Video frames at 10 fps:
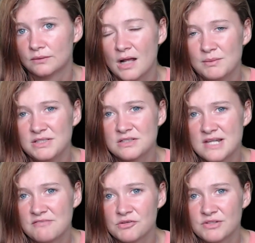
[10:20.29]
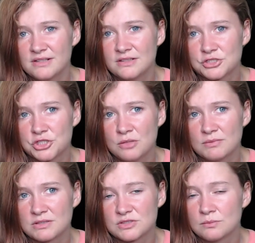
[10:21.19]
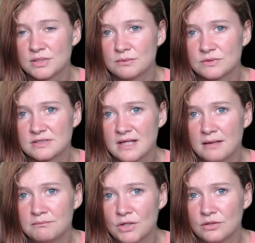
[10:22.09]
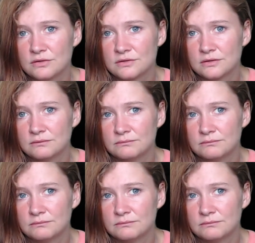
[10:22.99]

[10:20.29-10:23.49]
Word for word: I mean, you'd never really assume that somebody was getting murdered,